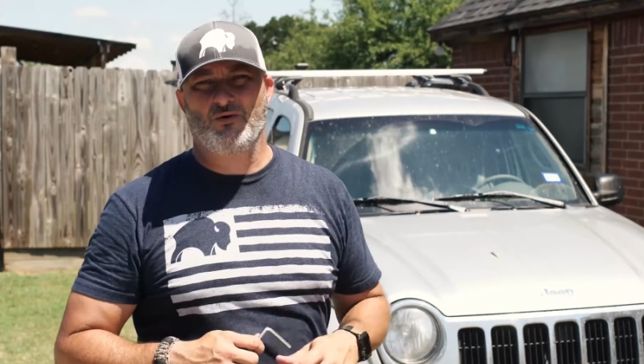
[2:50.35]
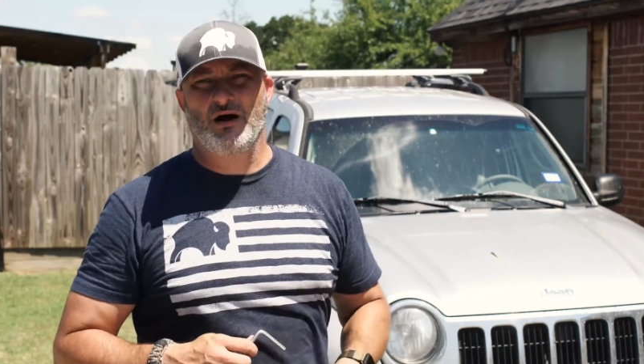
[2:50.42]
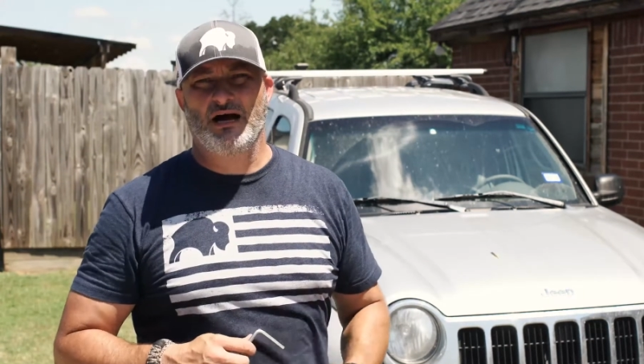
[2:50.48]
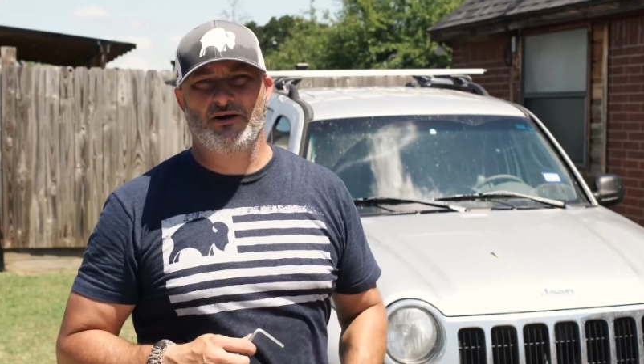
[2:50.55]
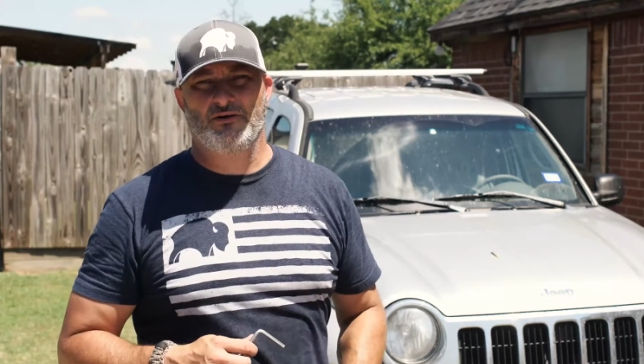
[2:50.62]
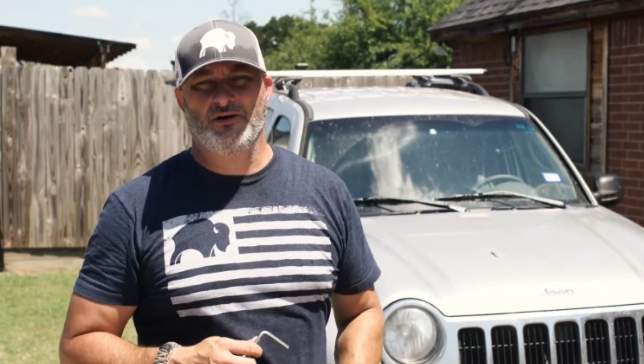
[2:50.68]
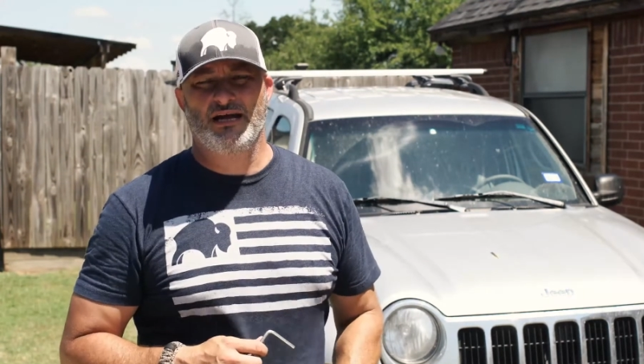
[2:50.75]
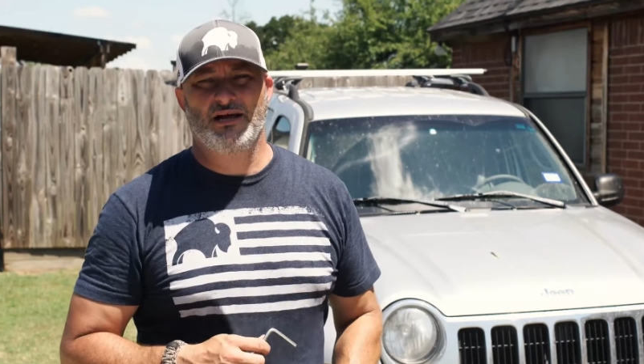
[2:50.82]

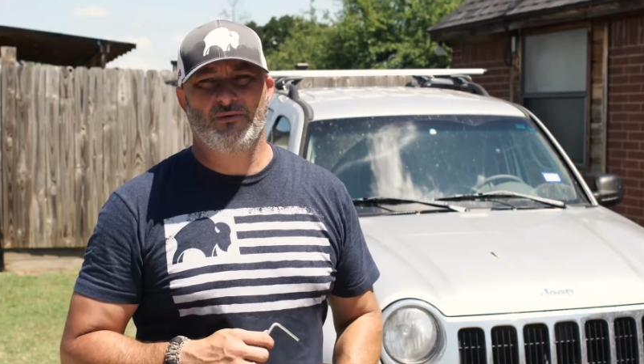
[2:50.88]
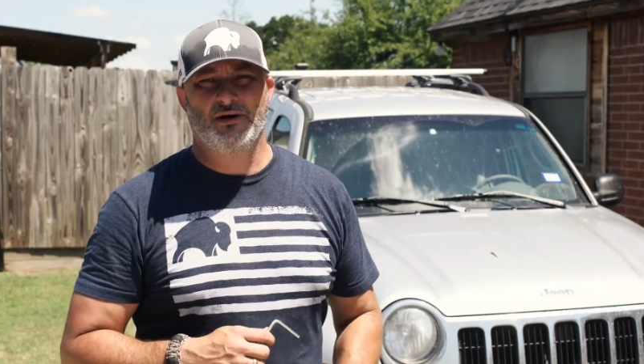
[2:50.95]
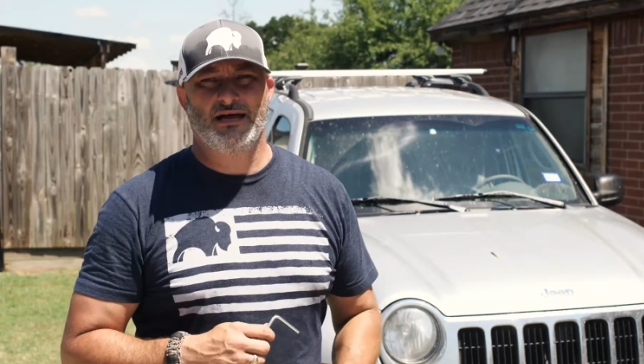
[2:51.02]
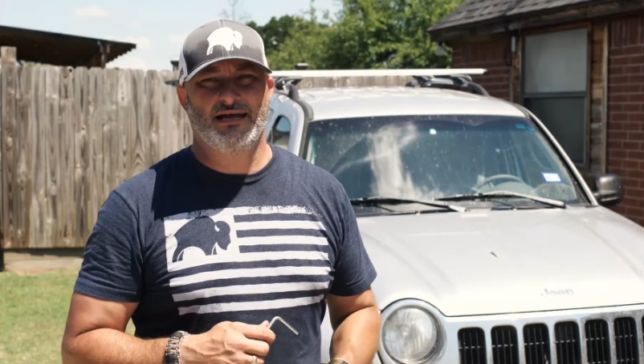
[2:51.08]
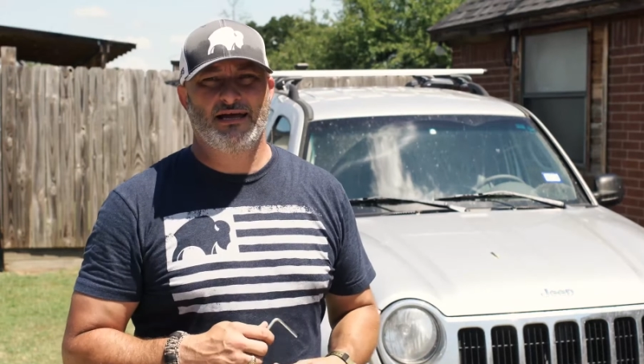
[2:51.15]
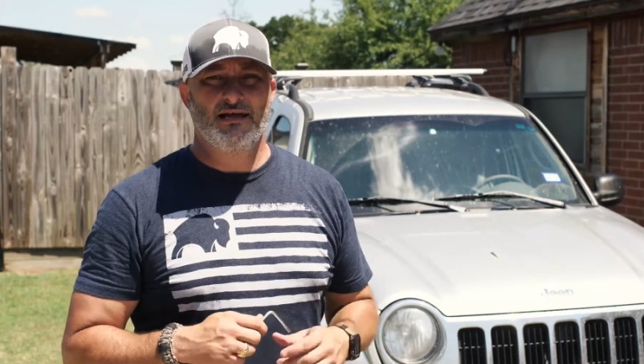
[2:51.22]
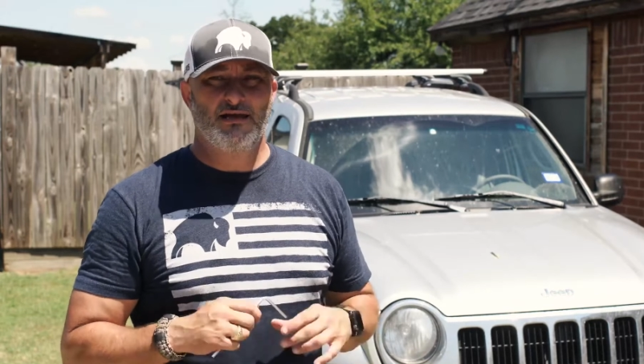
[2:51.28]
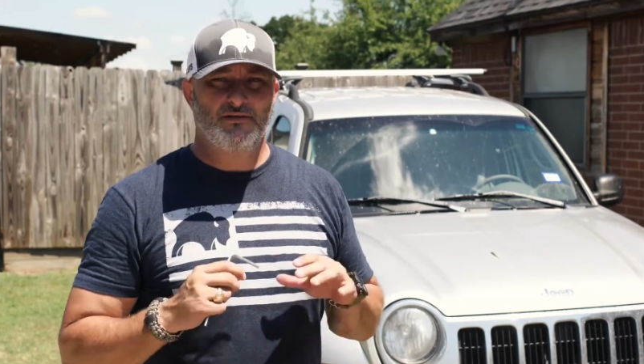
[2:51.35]
quieter
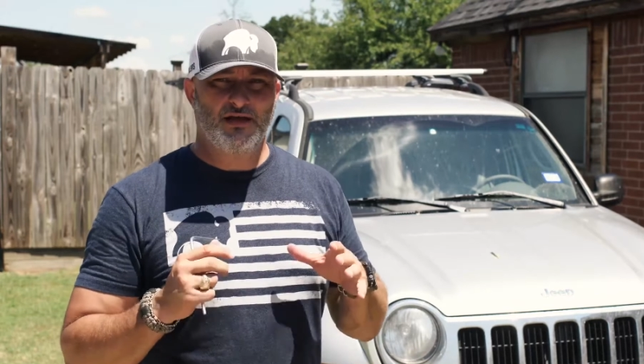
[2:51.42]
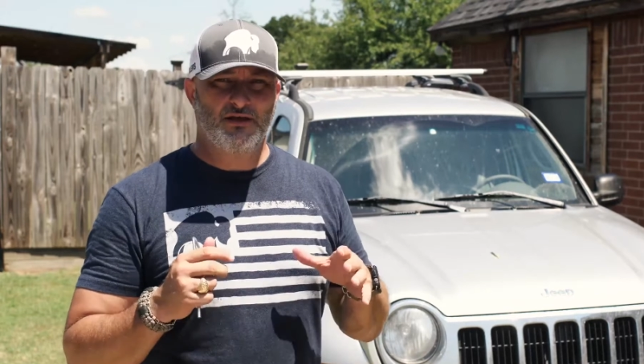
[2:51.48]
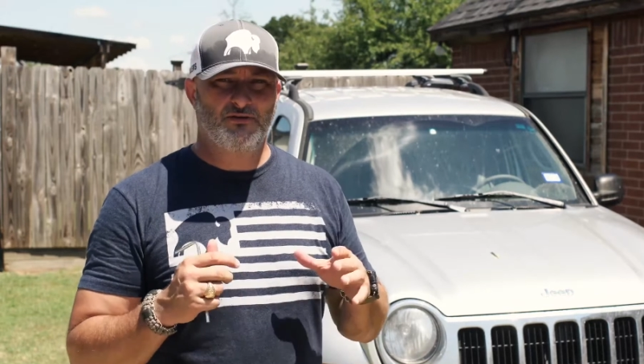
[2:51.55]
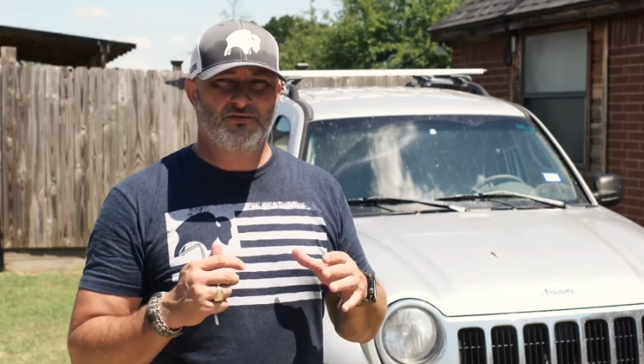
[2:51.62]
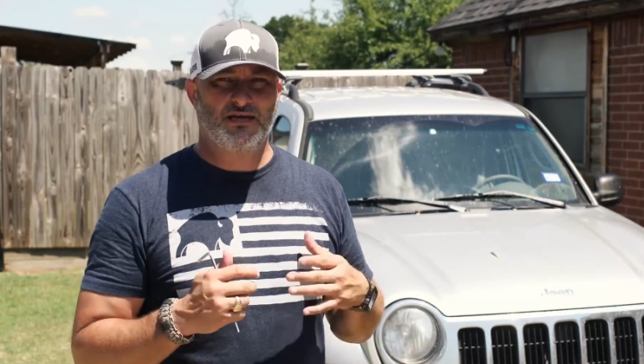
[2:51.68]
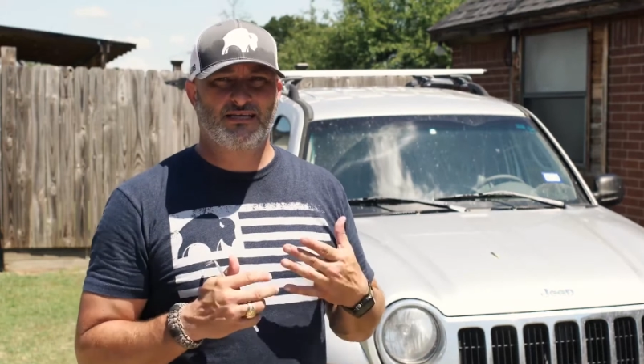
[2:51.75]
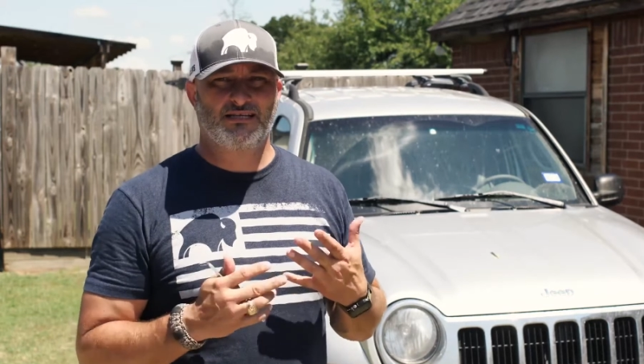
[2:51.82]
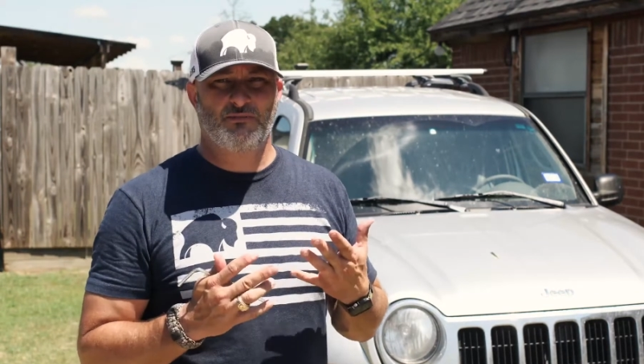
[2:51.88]
anyway. The
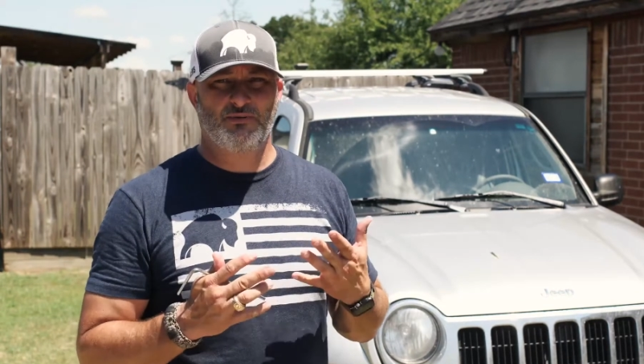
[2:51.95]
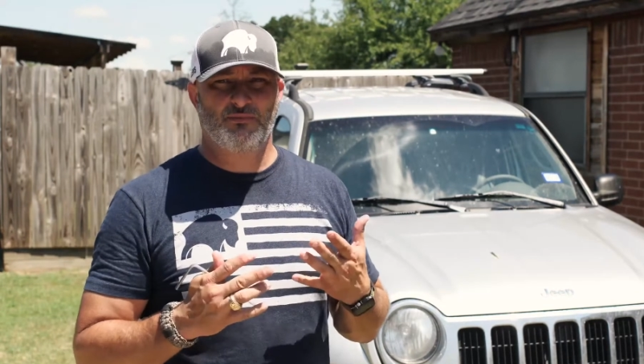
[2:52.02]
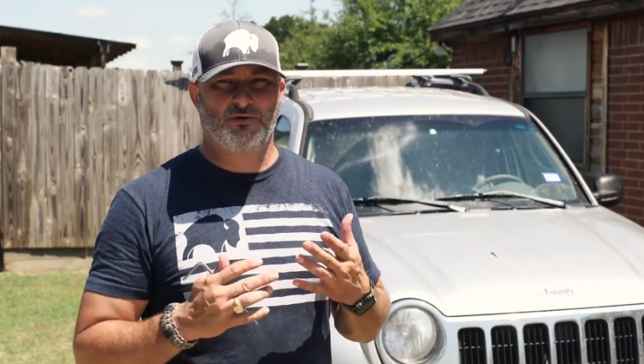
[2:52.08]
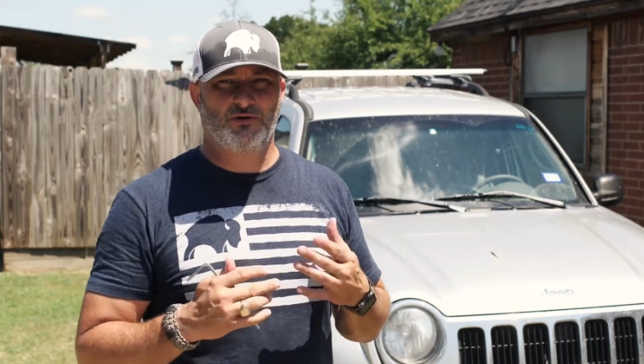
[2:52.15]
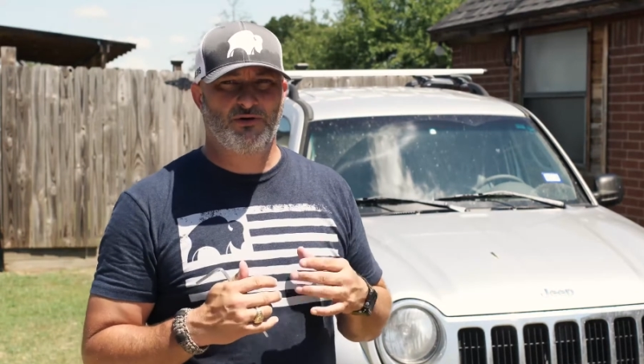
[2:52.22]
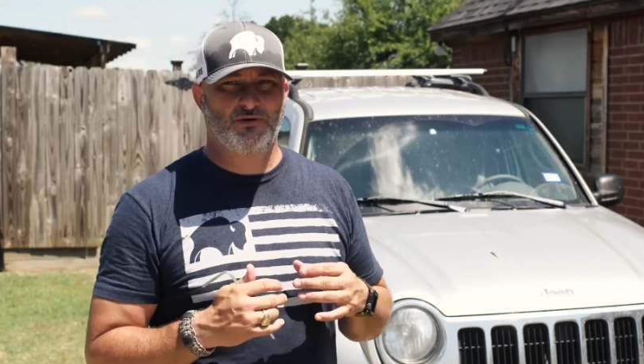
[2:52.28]
other thing some people are